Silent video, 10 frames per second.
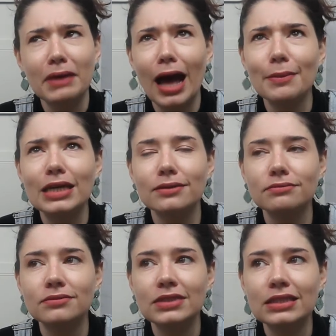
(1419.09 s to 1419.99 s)
I mean,
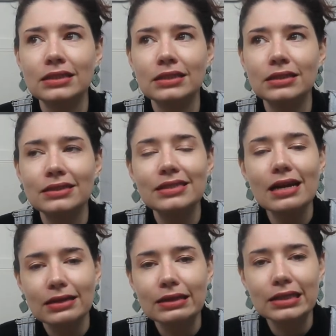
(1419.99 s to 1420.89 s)

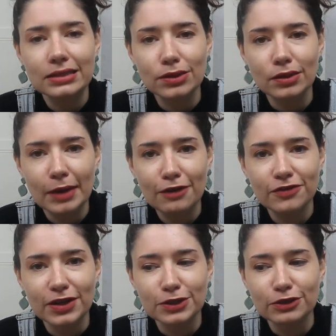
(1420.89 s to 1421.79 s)
technically it's all about
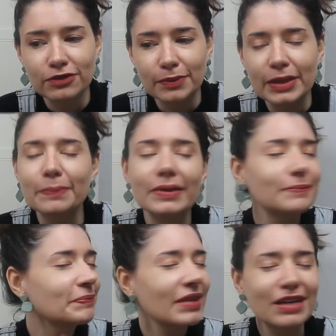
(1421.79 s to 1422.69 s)
furniture flipping,
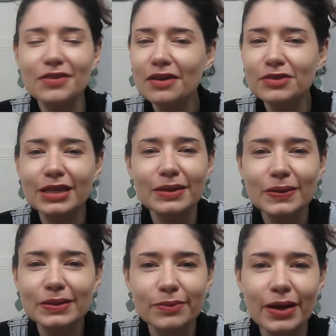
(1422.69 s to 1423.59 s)
but if you have a
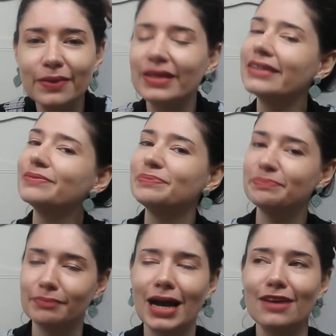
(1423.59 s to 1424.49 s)
giggle as well, then
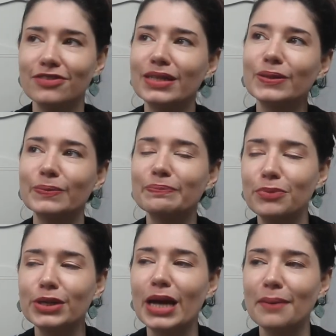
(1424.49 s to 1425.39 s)
I feel
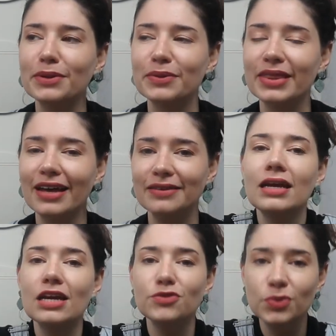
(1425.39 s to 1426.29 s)
pretty happy with that.
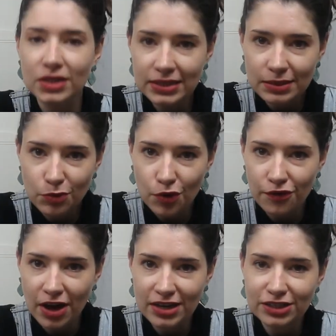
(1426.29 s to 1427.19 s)
If you want to see more
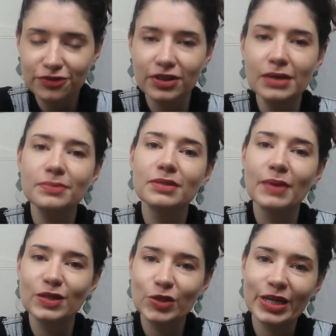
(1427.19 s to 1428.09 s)
furniture flips,
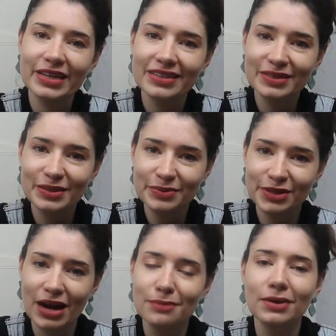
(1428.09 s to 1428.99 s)
make sure you hit the
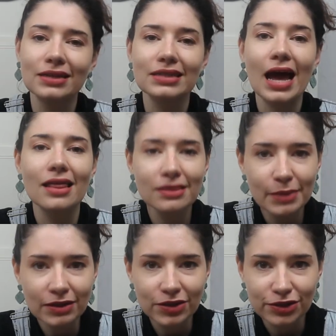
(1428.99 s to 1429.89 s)
subscribe button and the
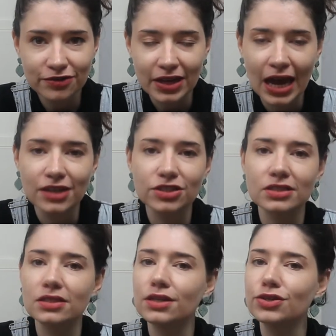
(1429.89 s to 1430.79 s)
bell
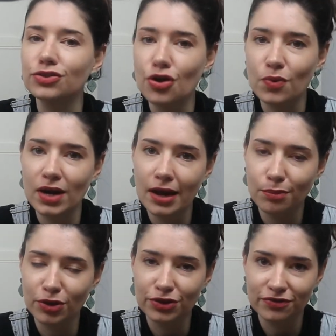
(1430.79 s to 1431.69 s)
notification so that you know when I
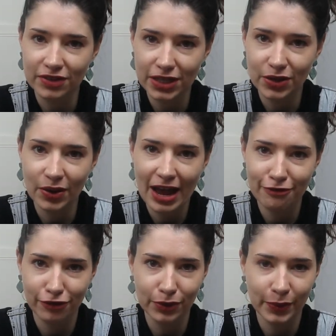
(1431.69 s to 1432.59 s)
upload a video
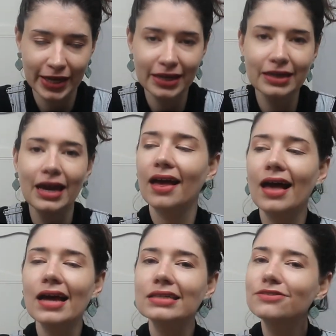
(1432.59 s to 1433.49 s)
every week.
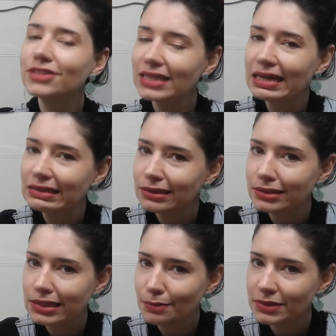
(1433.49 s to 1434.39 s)
And if you'd like a little
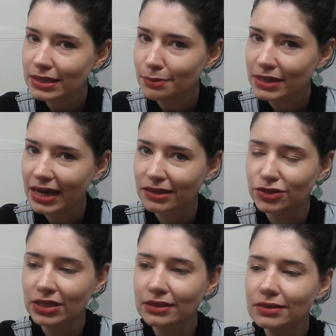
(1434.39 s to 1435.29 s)
something
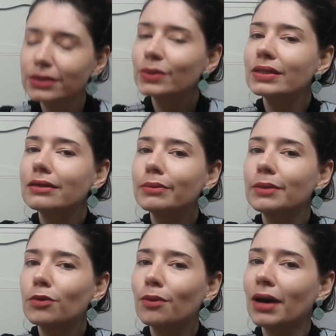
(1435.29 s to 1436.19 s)
extra, you know, a little
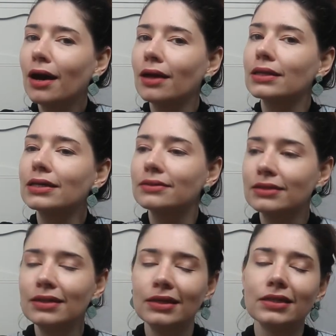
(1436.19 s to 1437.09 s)
bit more mahala,
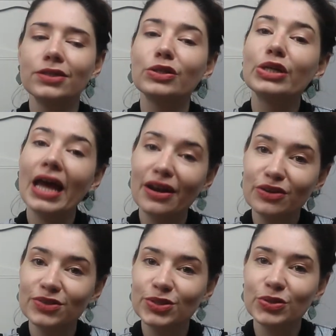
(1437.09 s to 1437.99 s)
you can head
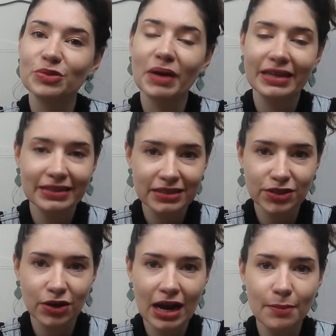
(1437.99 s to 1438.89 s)
over to my
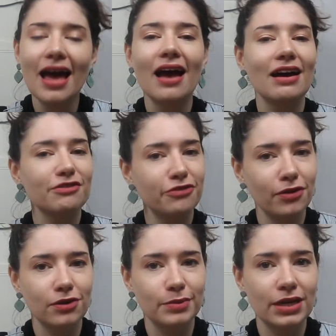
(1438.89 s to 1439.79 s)
Instagram and
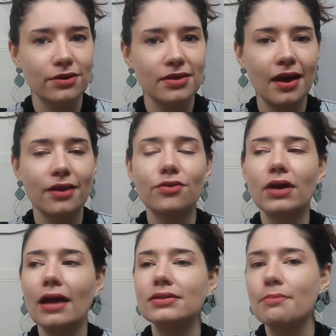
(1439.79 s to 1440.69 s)
follow me on You'll
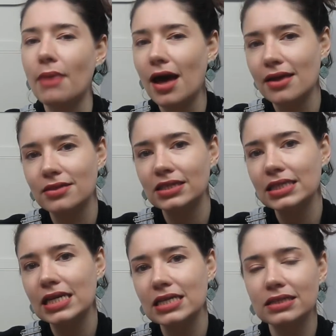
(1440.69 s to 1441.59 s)
get some behind the
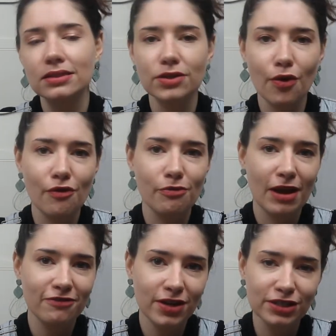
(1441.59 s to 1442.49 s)
scenes of
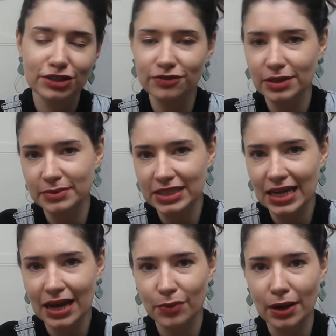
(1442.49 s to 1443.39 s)
my furniture flips,
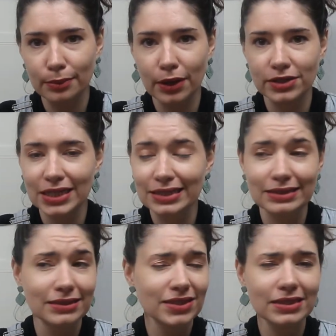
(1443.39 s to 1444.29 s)
DIY projects,
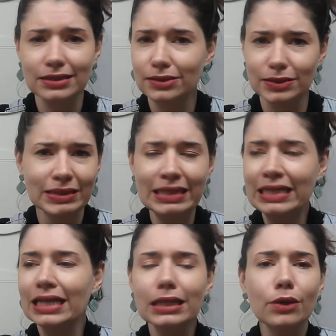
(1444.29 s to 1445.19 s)
and just little
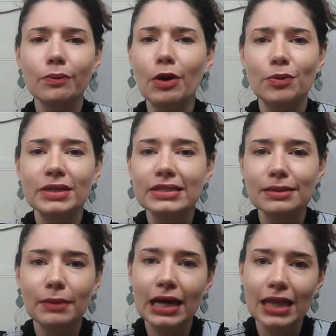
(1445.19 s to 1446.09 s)
moments
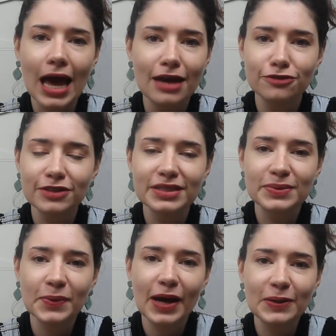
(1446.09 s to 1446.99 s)
in my life
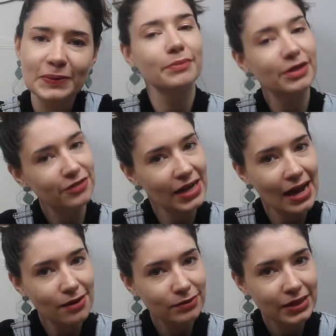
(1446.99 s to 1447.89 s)
as well. But for
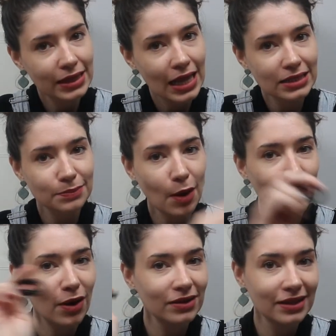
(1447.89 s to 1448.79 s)
now, let's
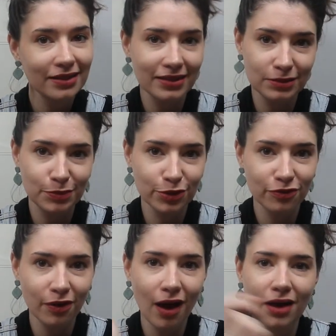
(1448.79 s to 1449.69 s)
pop on this
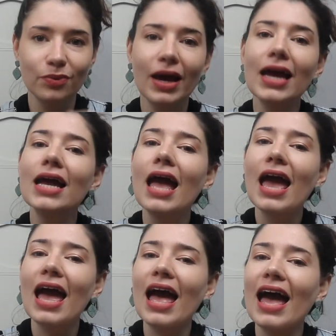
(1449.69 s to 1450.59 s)
beautiful hardware
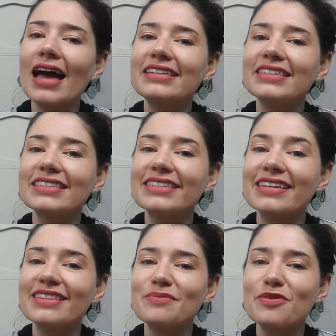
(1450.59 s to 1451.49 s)
and
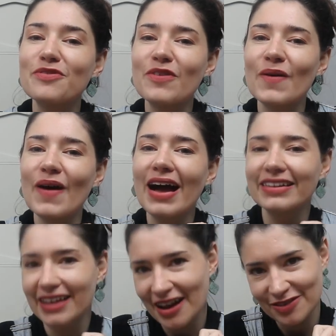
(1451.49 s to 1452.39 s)
see the before
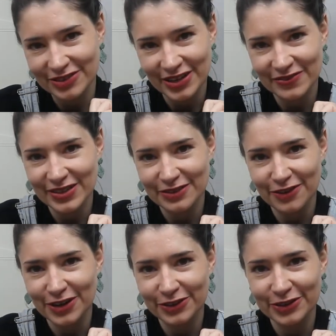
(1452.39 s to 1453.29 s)
and after of this
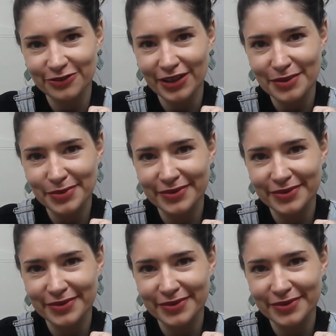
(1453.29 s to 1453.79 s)
furniture flip.